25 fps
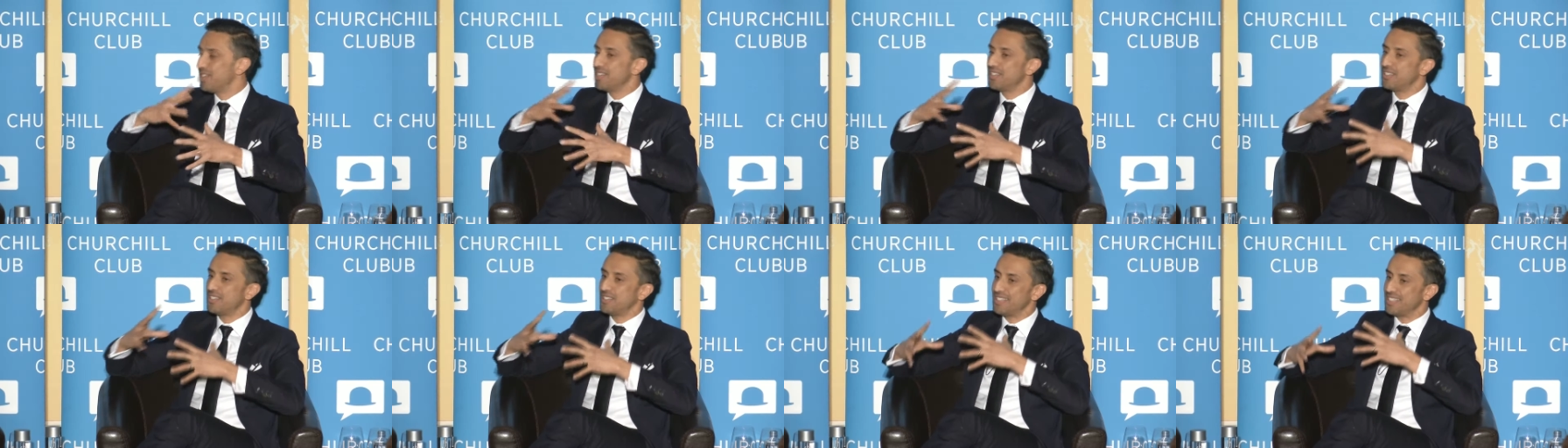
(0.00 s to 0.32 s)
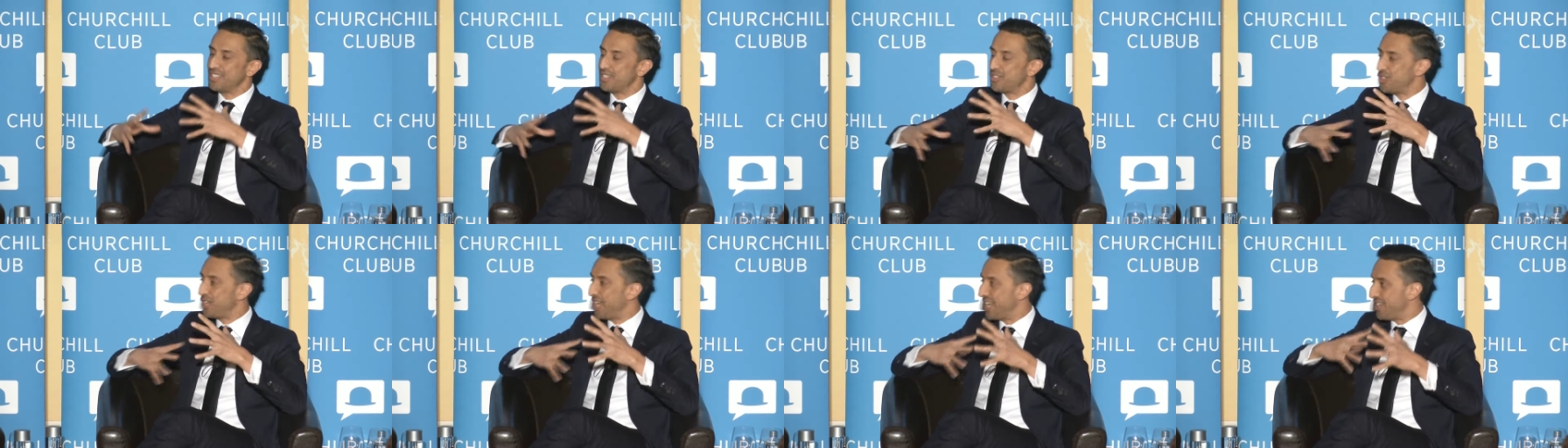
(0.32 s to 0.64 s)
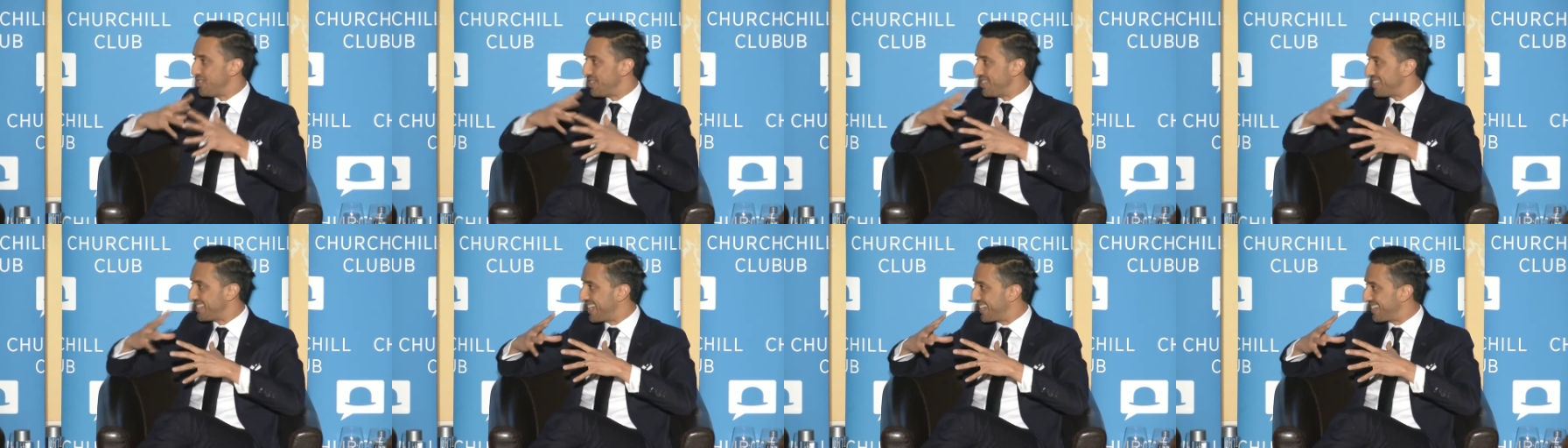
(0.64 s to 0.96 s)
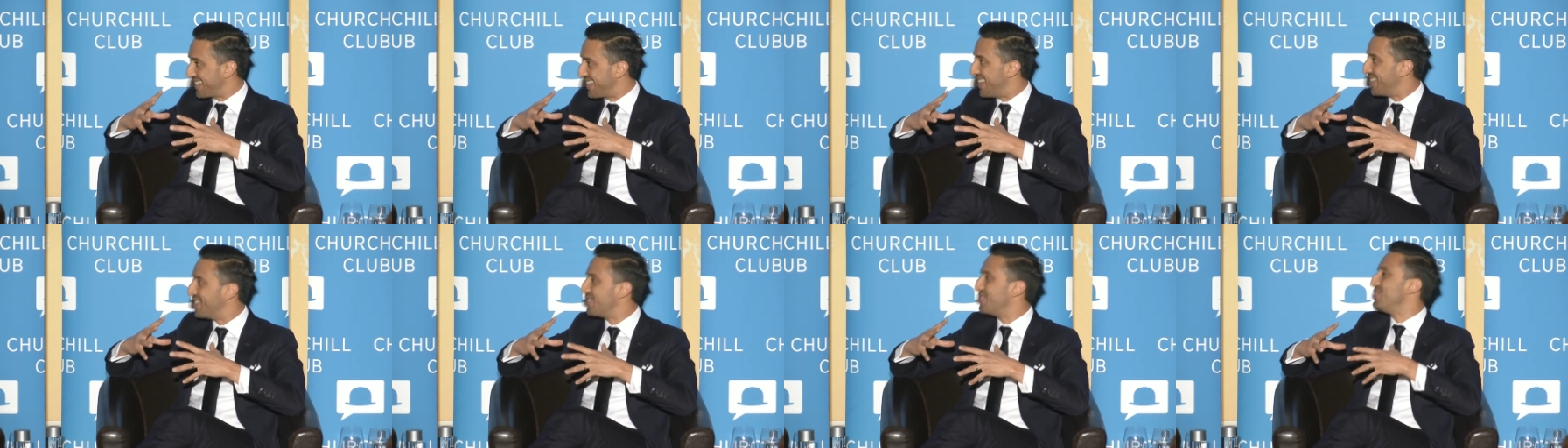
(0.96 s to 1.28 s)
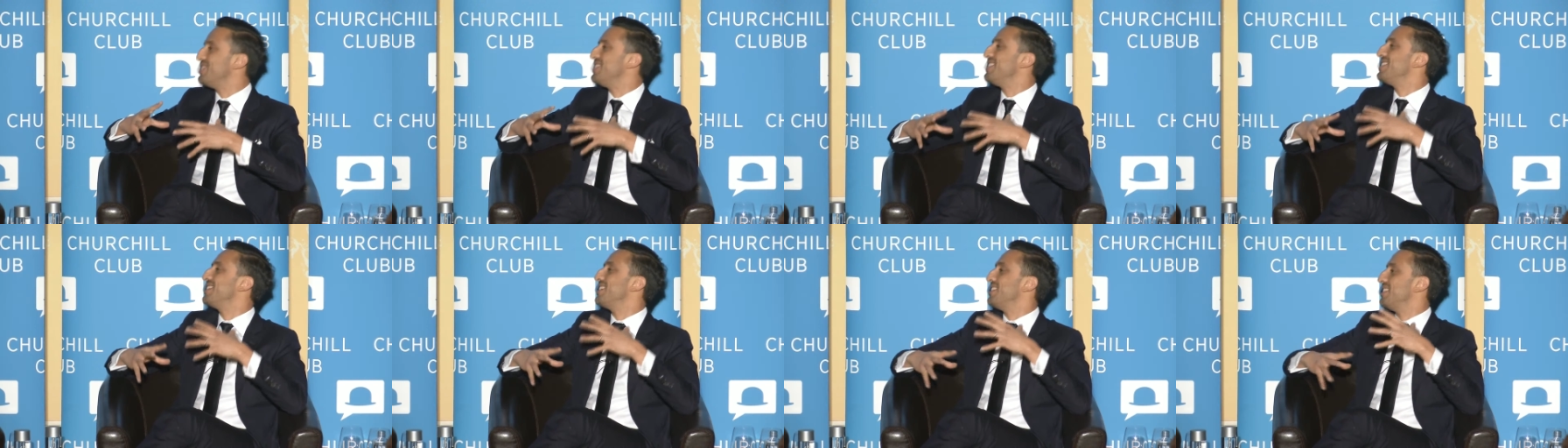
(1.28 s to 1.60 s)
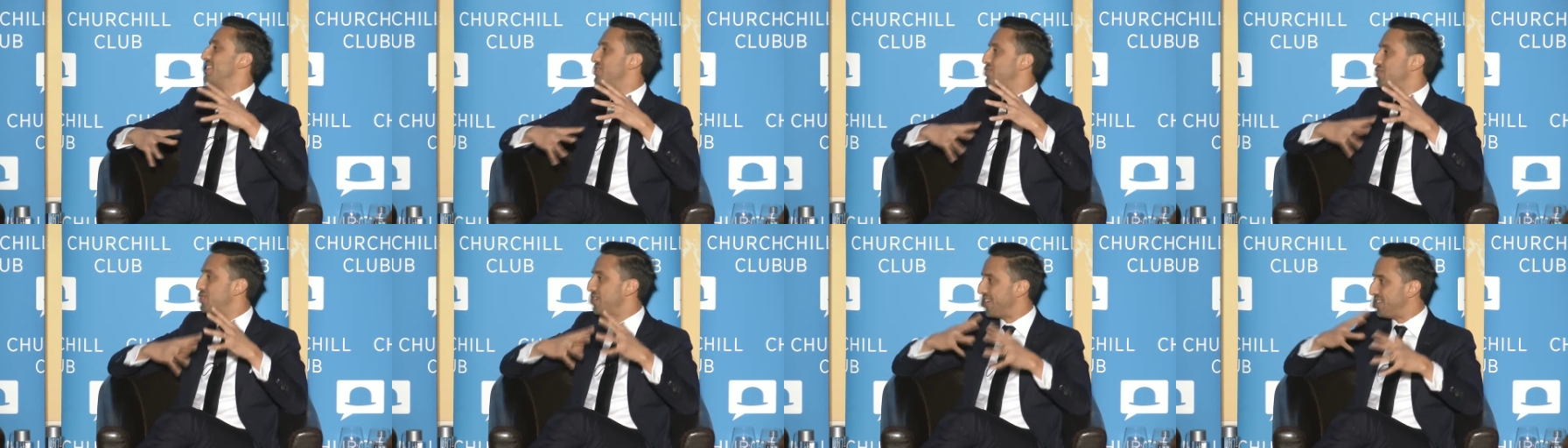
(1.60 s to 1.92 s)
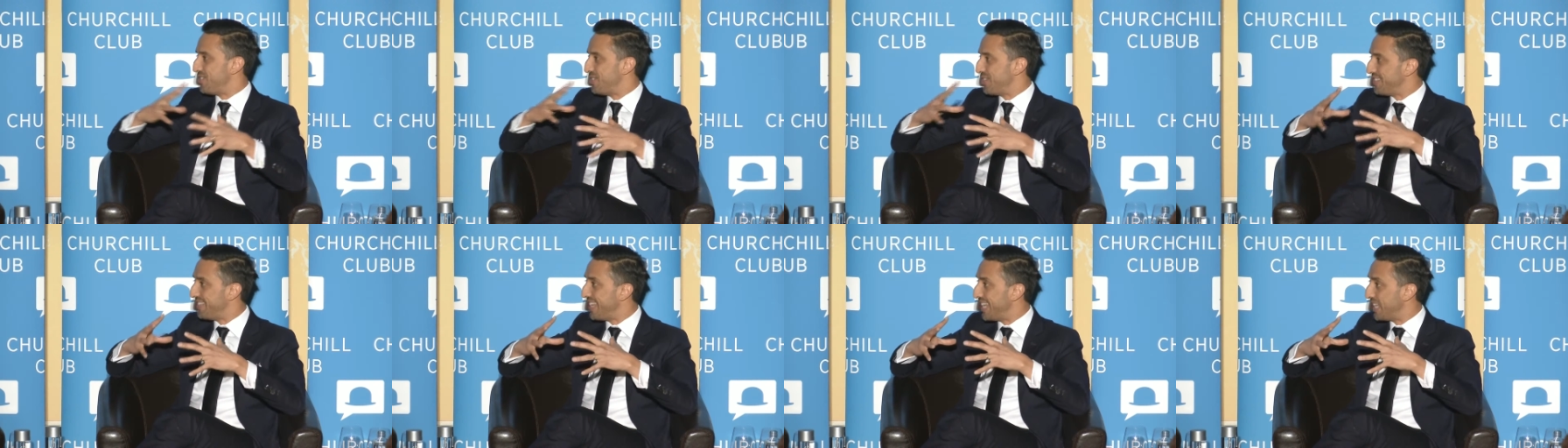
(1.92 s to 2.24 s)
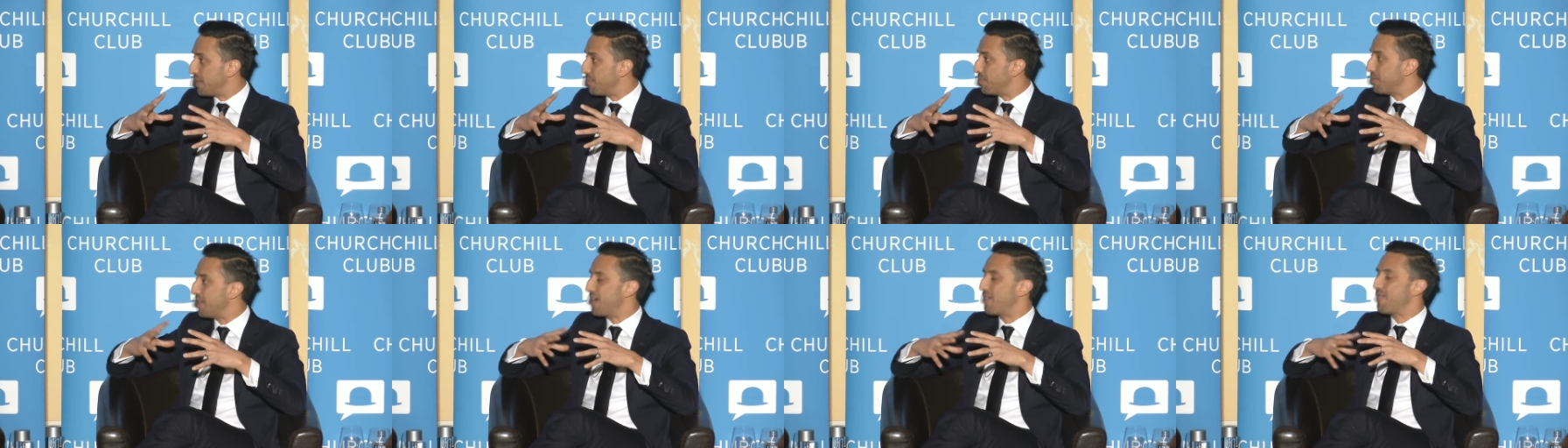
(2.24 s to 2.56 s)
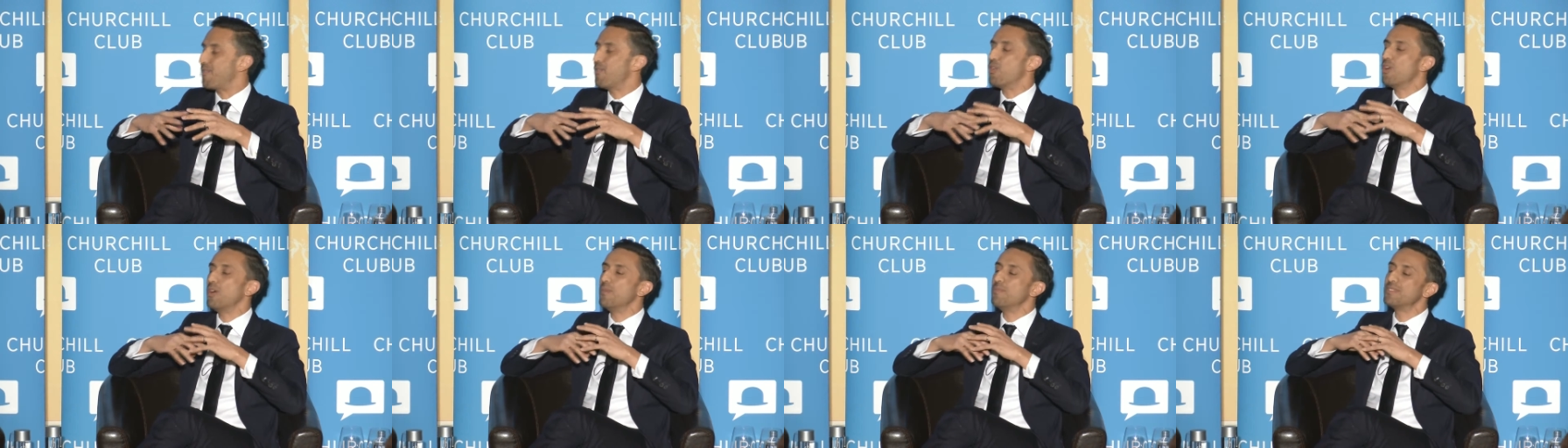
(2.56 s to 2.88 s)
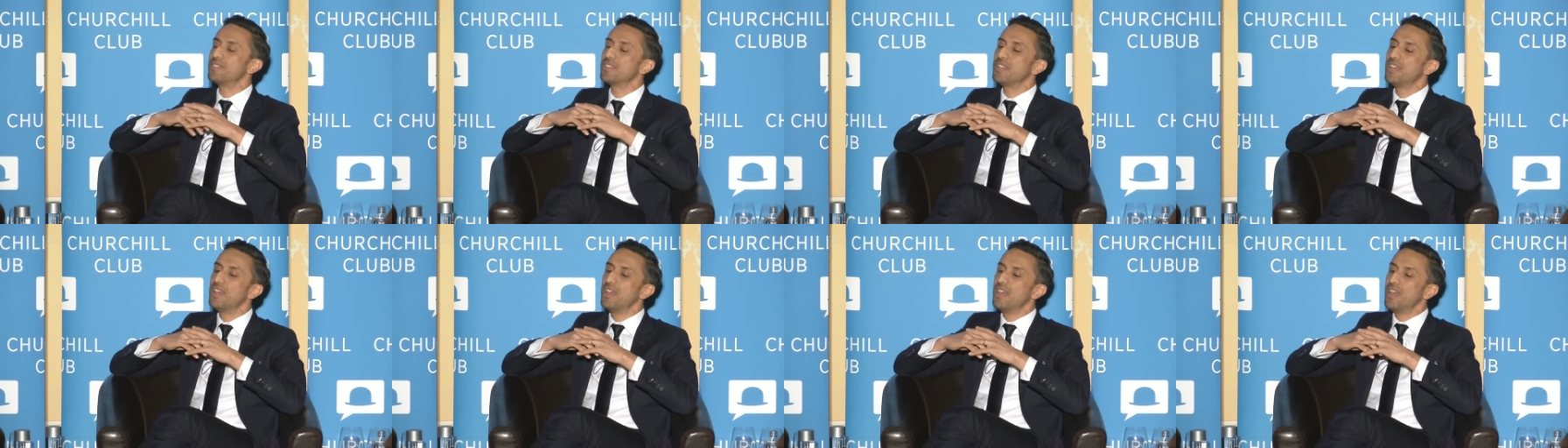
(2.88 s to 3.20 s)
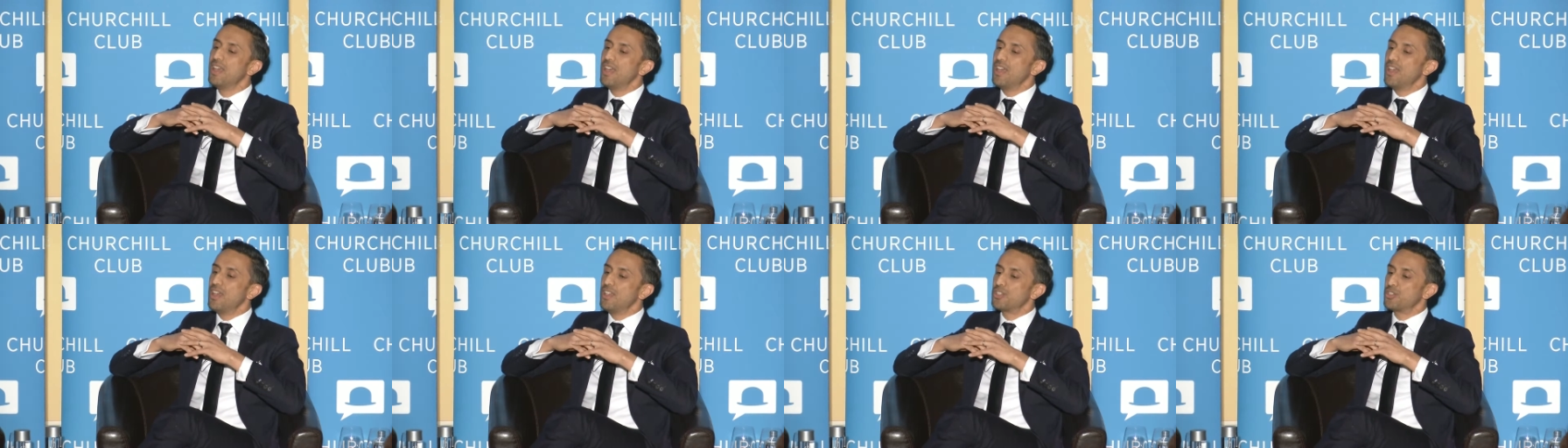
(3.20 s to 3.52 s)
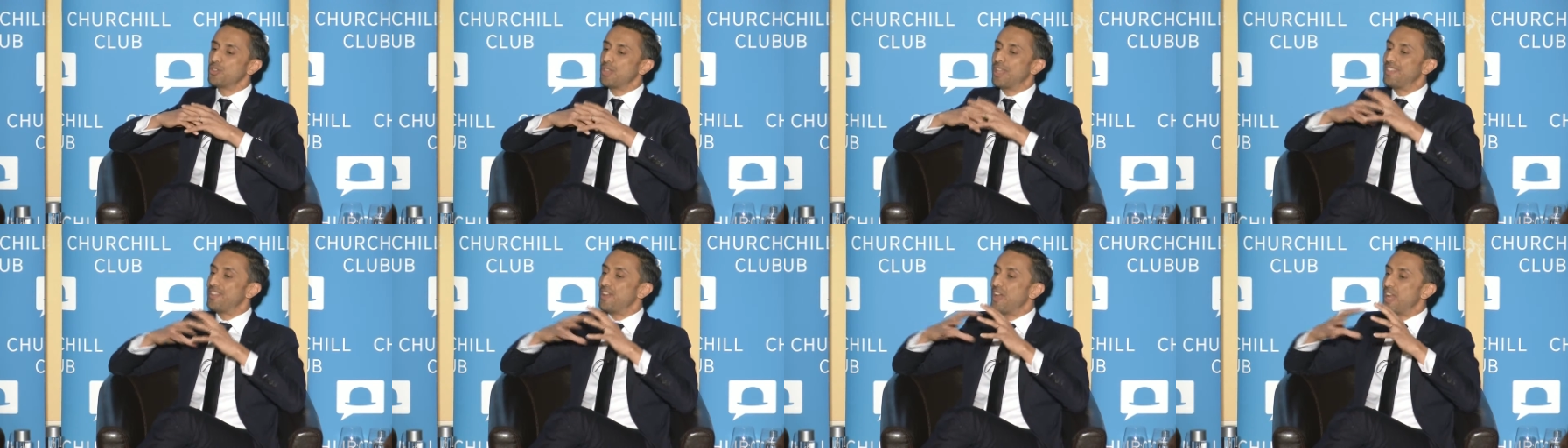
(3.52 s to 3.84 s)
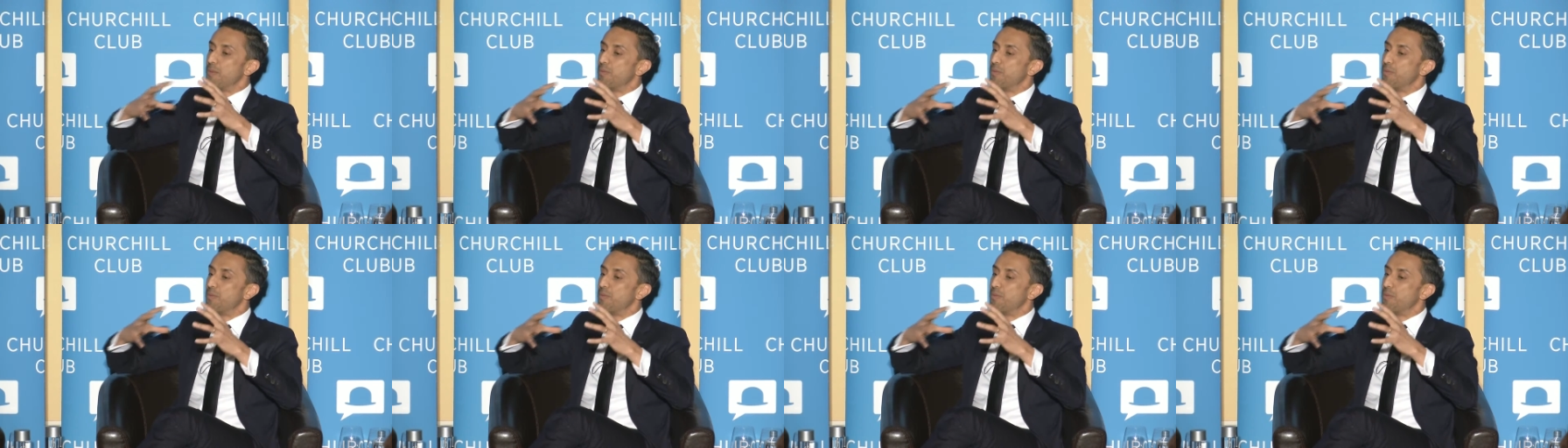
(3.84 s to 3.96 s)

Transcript: to these changing technologies and these changing data platforms so that they're